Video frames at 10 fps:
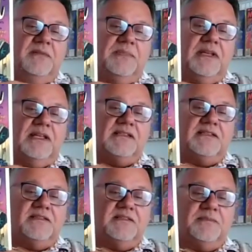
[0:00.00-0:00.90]
blends
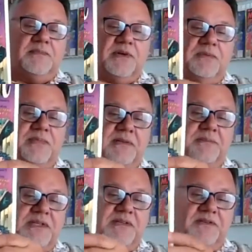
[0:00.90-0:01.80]
into the purple
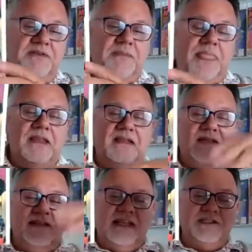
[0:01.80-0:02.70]
up here.
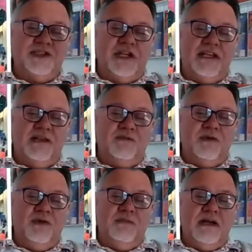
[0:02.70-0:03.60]
That giant
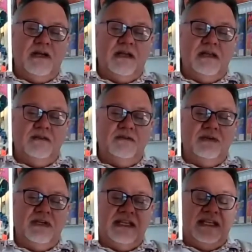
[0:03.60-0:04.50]
robot
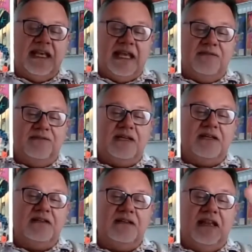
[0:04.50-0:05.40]
wreaking havoc.
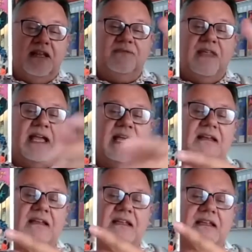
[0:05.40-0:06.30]
I love that.
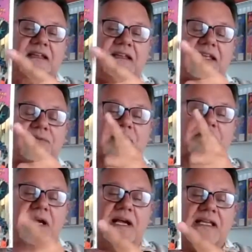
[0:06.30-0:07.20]
He
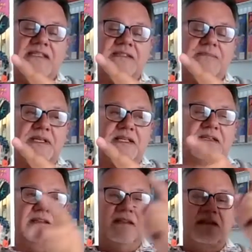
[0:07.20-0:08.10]
reminds
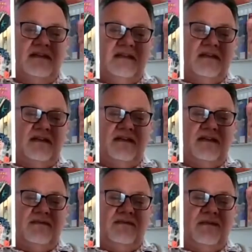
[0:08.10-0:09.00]
me
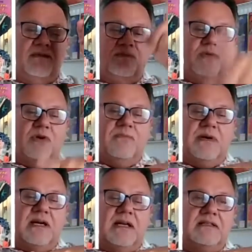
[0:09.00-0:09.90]
of the
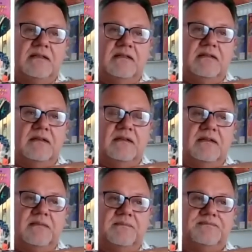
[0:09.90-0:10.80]
robot
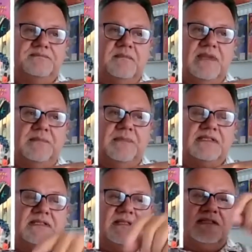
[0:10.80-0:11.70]

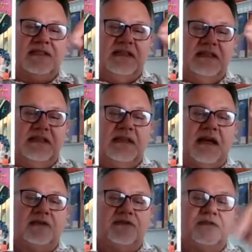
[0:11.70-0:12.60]
nemesis in the
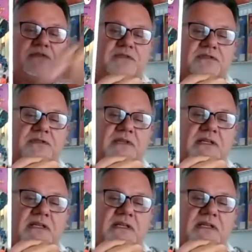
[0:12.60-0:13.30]
Doctor Who